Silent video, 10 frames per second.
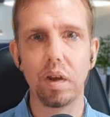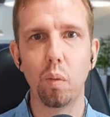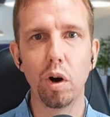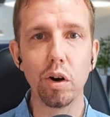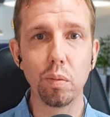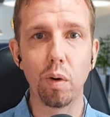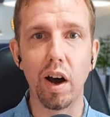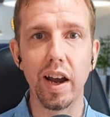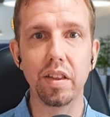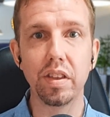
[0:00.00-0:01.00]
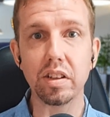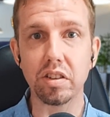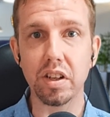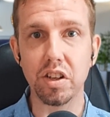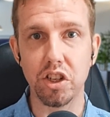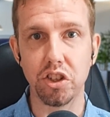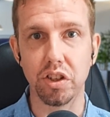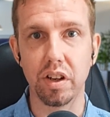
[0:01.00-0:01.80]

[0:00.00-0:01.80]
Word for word: Worldwide, this condition